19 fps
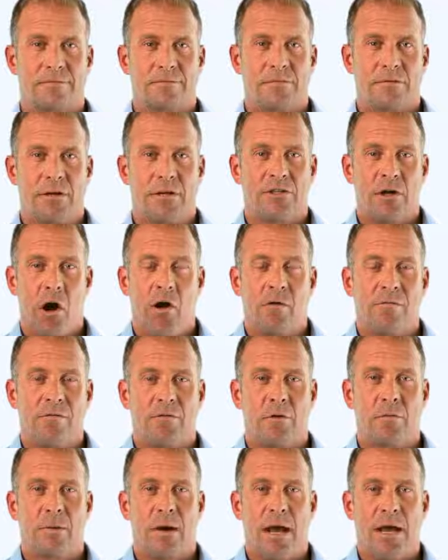This
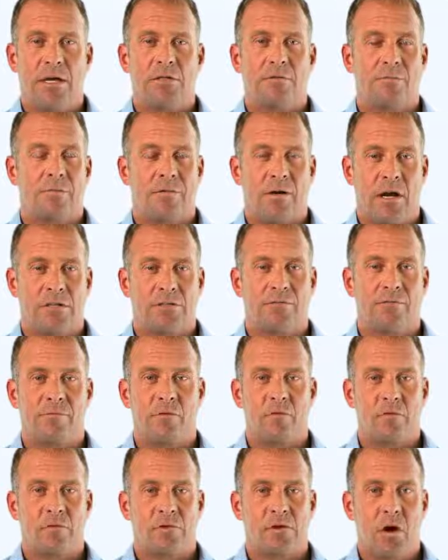overview page provides
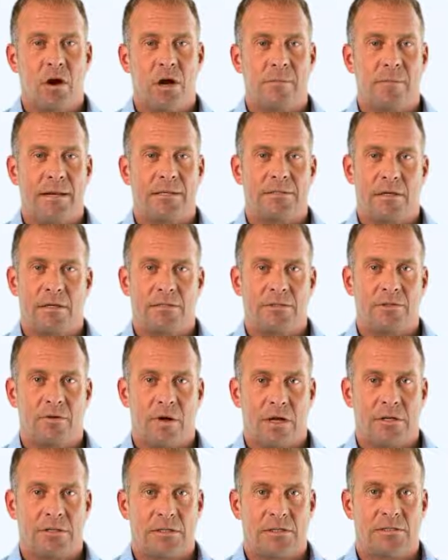full documented
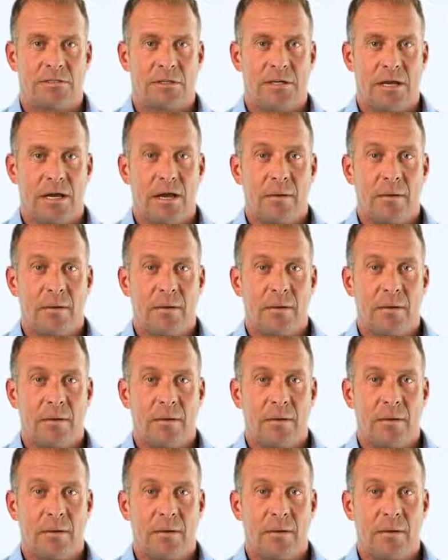instructions,